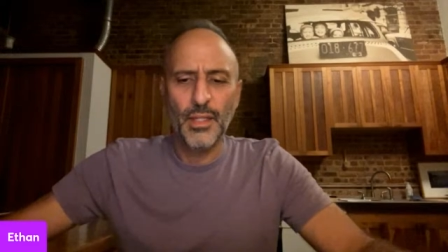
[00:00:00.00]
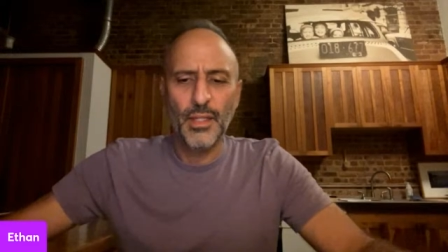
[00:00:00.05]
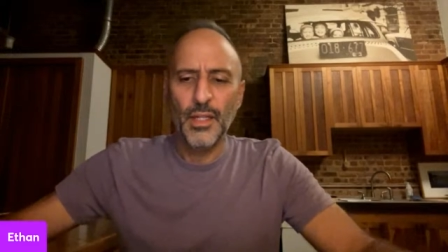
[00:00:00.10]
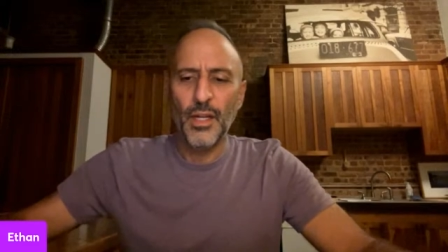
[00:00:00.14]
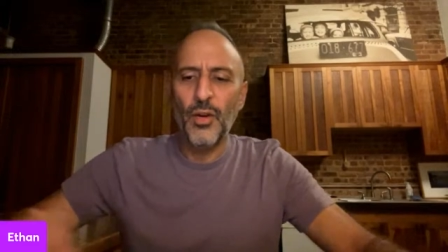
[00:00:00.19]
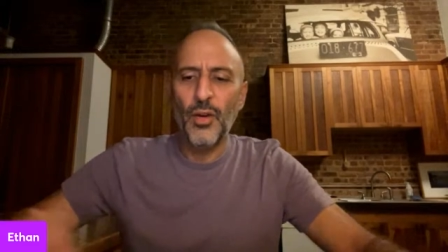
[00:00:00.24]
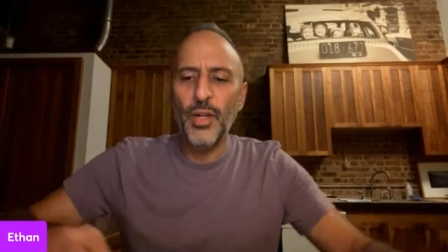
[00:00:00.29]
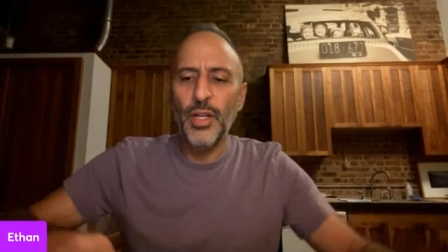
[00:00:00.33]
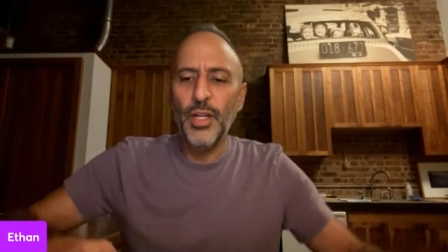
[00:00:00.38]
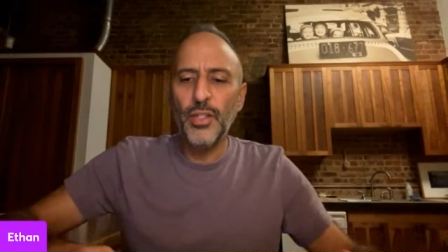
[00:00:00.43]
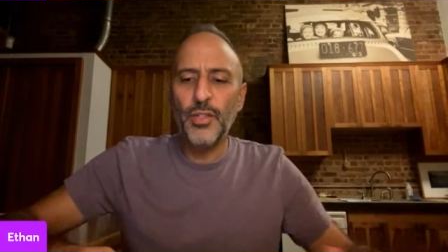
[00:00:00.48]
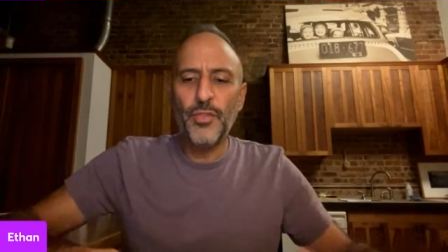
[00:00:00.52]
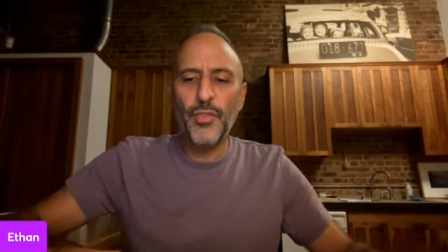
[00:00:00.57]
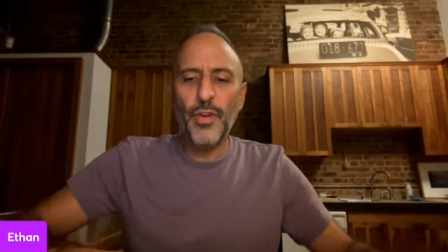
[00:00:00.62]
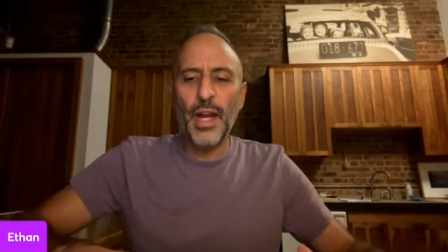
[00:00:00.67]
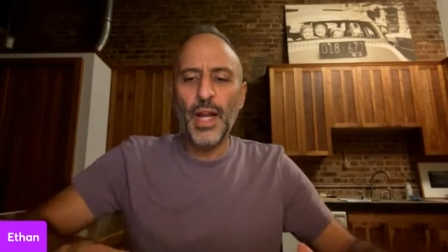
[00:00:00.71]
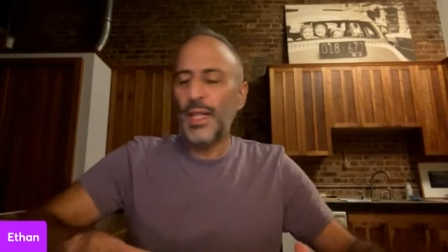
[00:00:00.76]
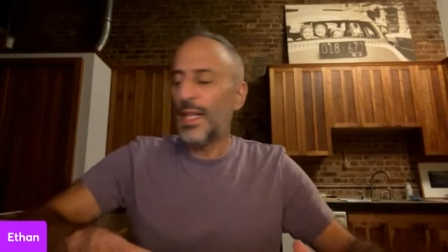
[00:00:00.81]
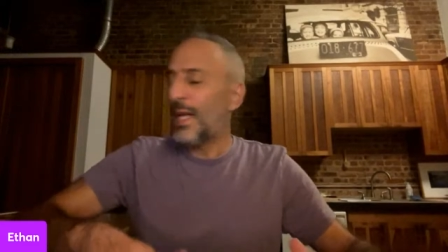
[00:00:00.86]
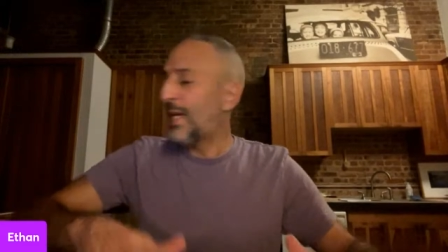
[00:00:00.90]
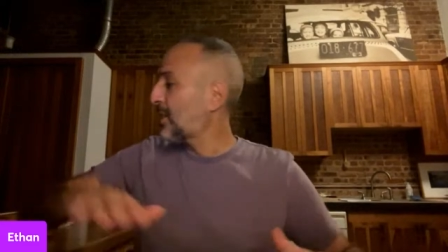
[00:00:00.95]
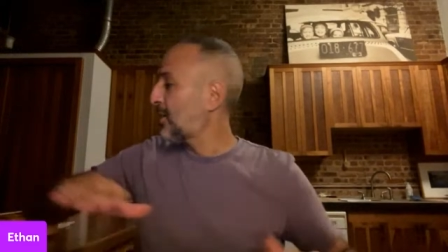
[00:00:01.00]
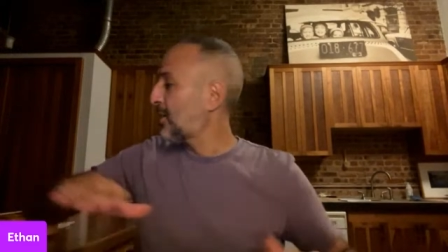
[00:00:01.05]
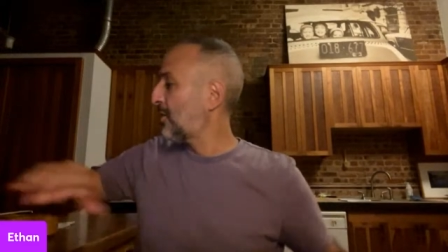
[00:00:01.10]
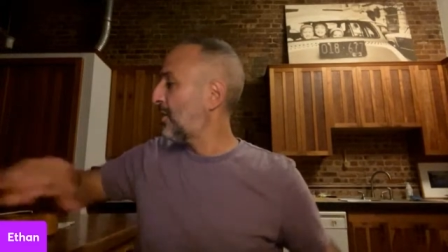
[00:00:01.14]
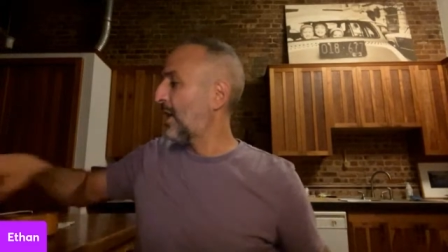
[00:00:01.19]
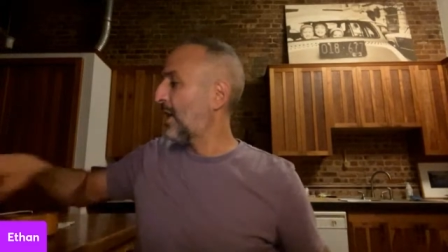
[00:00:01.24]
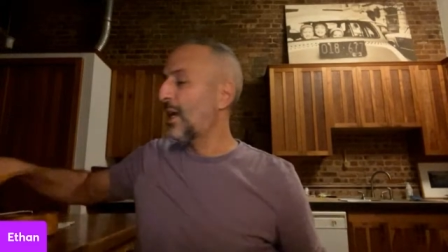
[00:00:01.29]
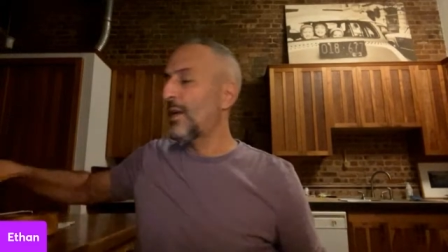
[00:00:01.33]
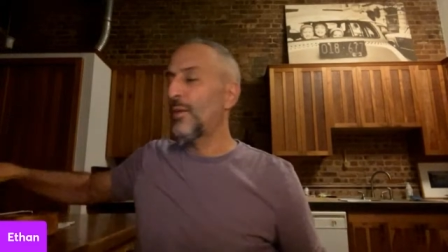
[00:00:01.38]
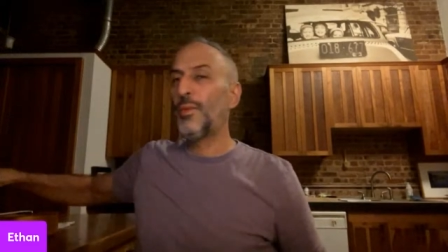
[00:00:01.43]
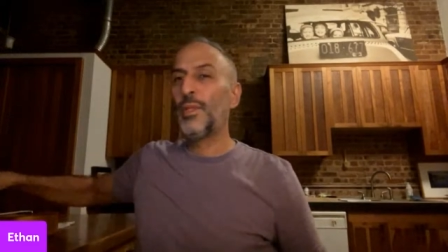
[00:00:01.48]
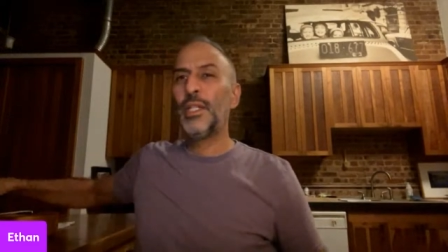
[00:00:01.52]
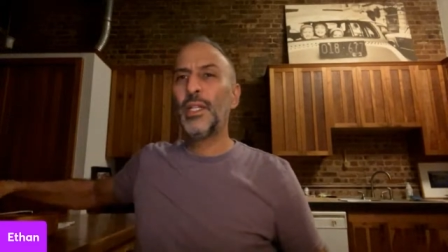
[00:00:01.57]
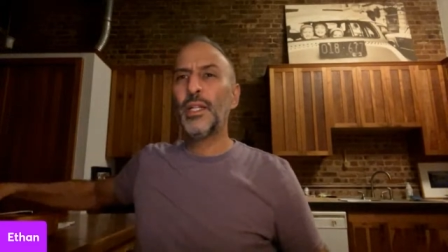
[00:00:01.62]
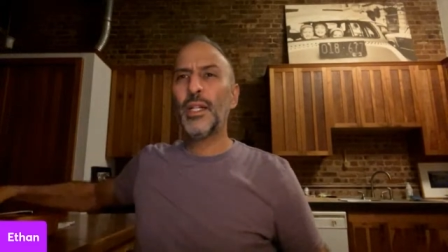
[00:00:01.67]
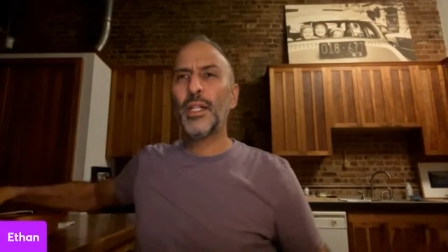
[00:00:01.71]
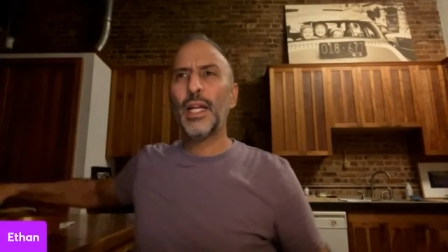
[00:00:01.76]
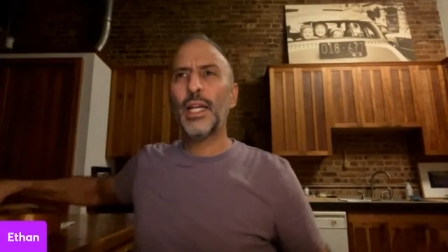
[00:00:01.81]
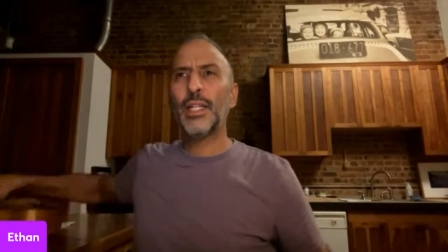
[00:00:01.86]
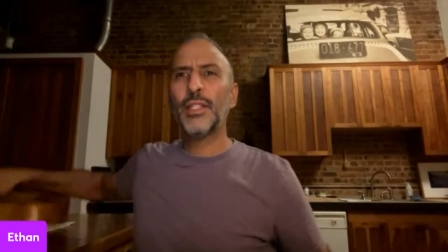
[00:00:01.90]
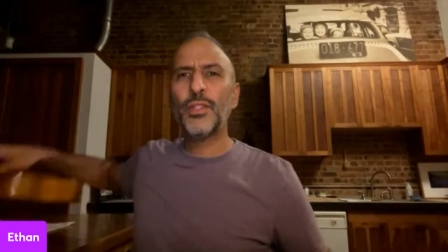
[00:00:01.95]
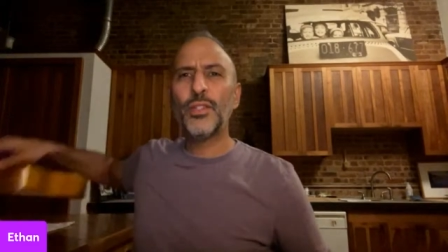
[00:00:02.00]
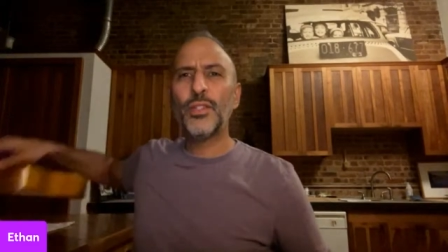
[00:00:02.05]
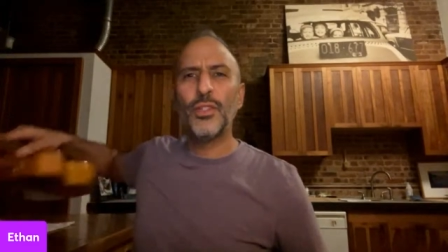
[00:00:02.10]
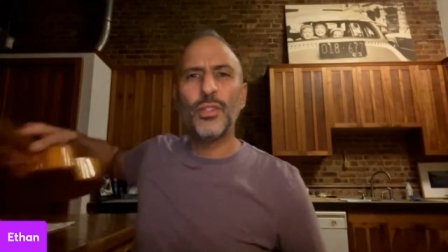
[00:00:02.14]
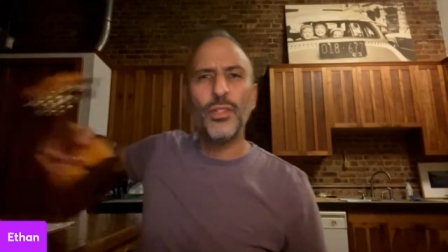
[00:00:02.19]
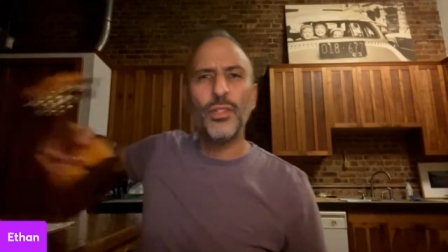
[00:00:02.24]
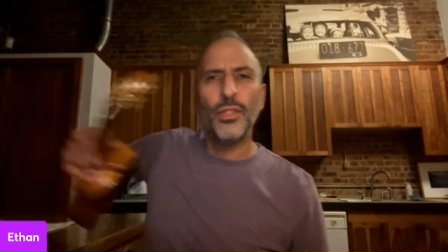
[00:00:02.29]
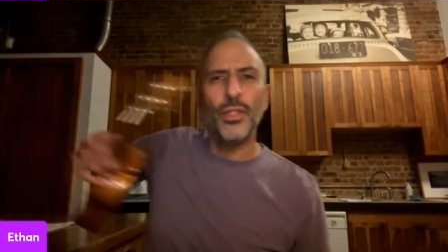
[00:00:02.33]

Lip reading: Oh, here's Frank Lesser again. We did a lesser